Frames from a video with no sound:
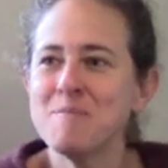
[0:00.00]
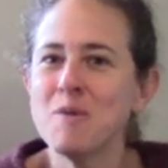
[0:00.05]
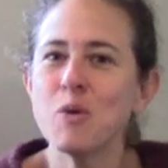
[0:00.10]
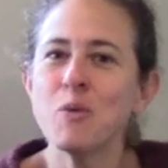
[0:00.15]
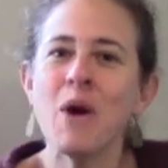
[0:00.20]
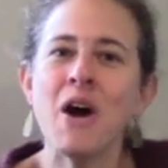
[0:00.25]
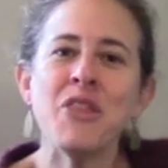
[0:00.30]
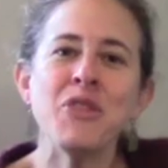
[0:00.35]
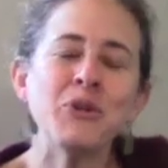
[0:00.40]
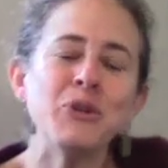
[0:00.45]

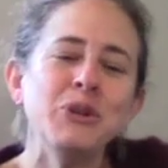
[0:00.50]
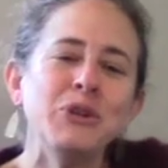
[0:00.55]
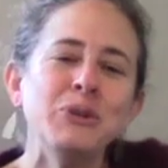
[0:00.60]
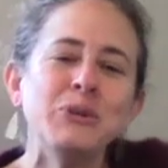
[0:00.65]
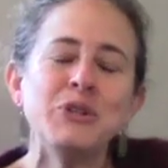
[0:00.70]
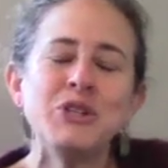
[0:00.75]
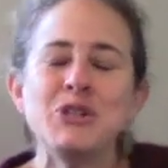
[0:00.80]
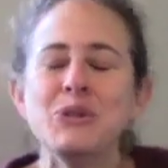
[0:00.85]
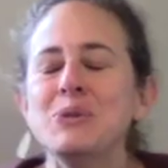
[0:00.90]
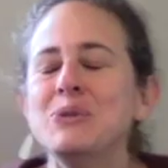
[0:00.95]
whether you
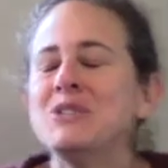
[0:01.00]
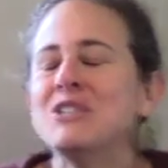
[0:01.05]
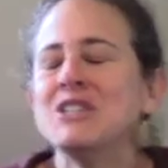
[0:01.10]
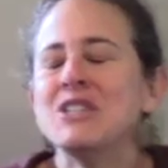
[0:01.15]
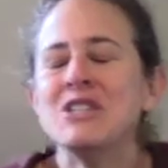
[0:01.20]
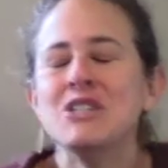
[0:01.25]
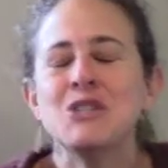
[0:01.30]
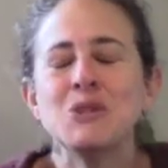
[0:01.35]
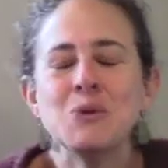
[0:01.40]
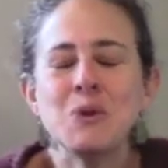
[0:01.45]
choose
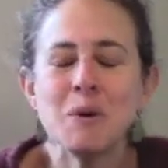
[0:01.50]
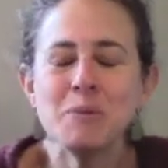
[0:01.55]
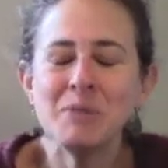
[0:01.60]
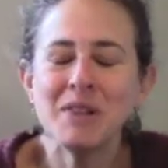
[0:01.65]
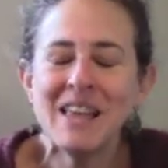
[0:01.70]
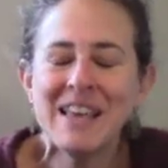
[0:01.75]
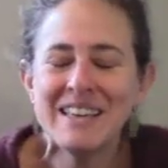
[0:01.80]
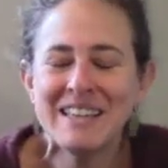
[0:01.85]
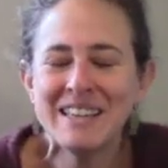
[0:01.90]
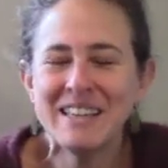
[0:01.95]
to do a
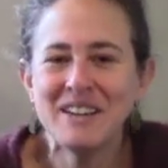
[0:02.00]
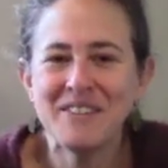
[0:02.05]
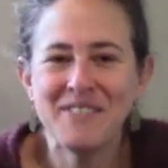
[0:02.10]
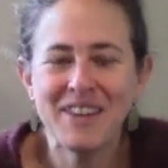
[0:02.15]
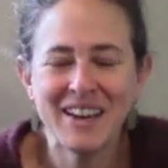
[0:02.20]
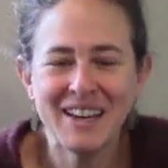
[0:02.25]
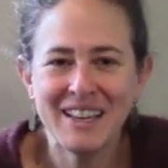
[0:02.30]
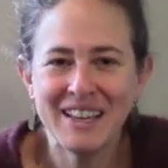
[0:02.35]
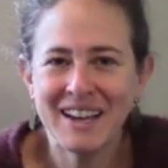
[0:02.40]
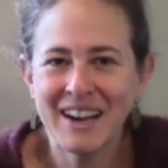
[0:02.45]
blanket of
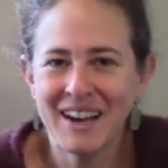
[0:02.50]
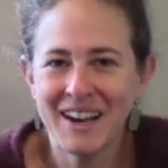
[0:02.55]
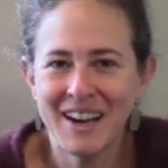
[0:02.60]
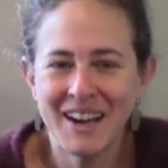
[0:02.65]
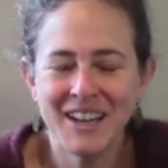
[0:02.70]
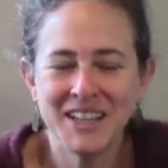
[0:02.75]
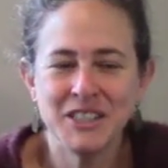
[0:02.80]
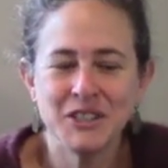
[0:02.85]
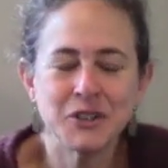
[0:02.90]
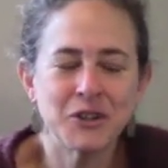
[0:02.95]
any
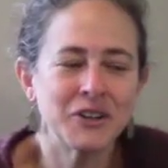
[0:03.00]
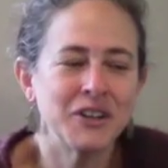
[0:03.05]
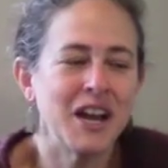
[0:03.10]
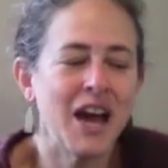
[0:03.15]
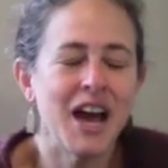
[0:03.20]
kind or an